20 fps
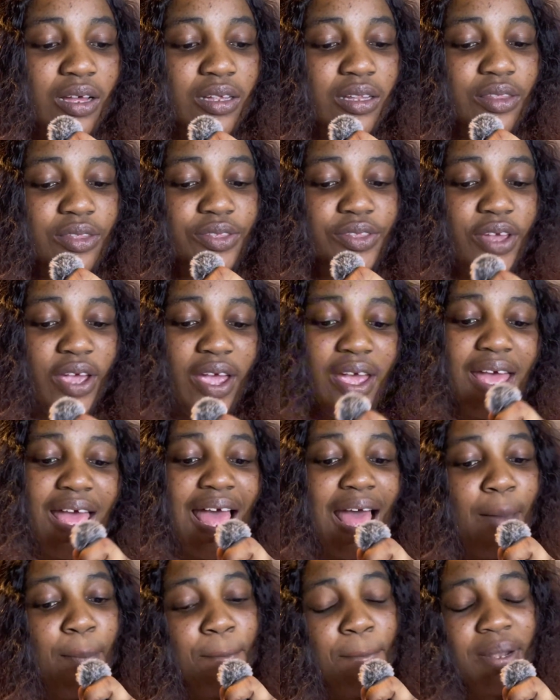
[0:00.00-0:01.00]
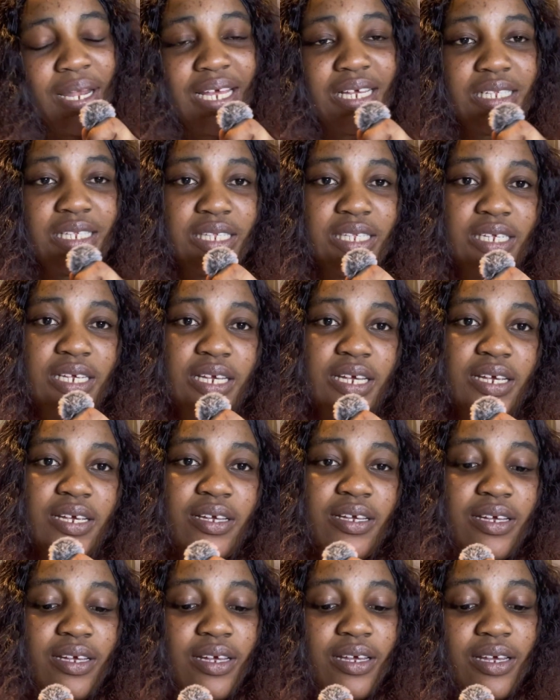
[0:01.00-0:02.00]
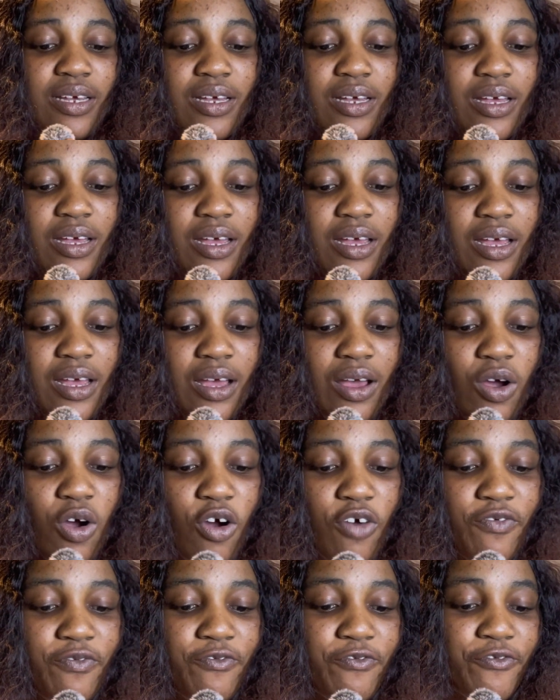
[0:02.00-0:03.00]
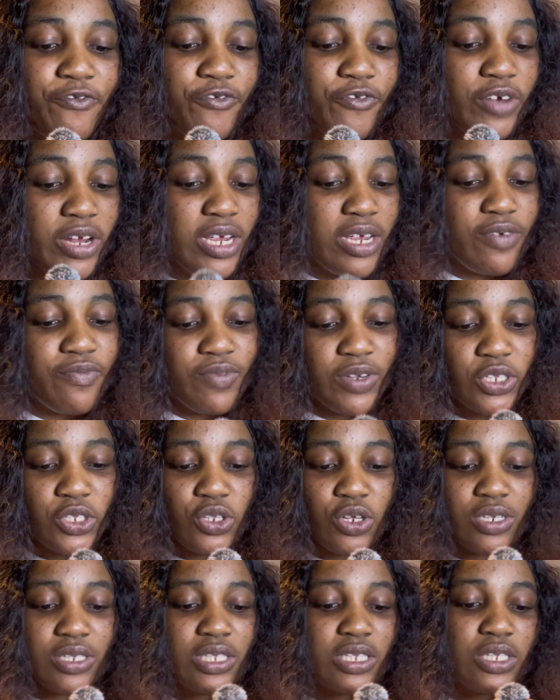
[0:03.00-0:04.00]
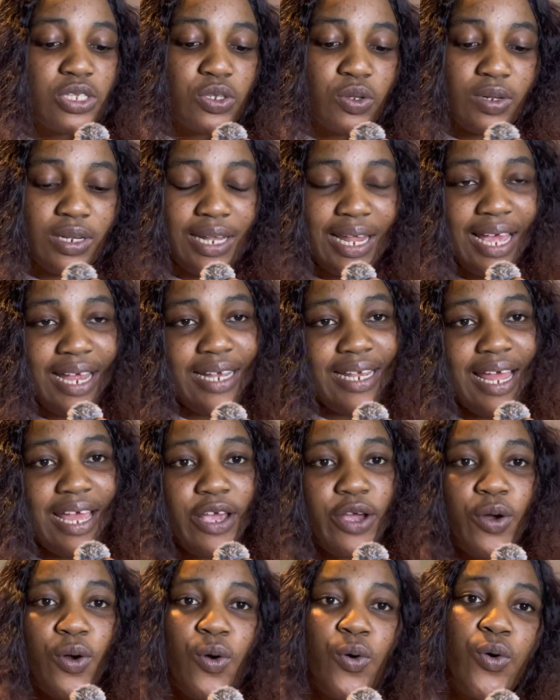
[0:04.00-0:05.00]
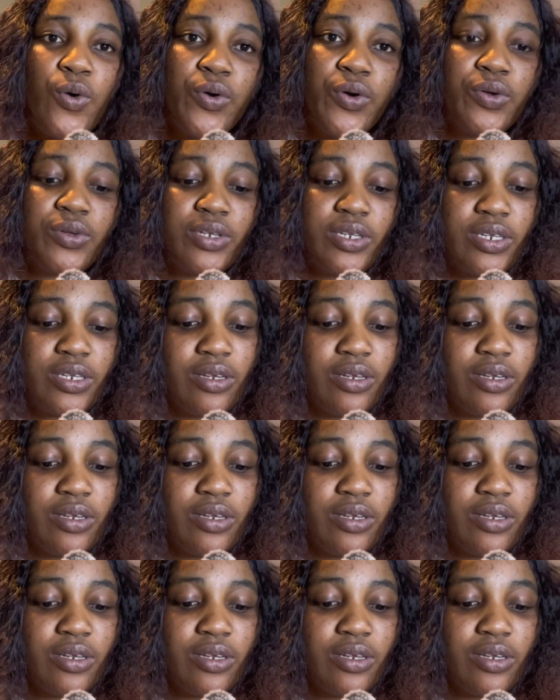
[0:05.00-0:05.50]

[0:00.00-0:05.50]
there are plenty of free resources online like Code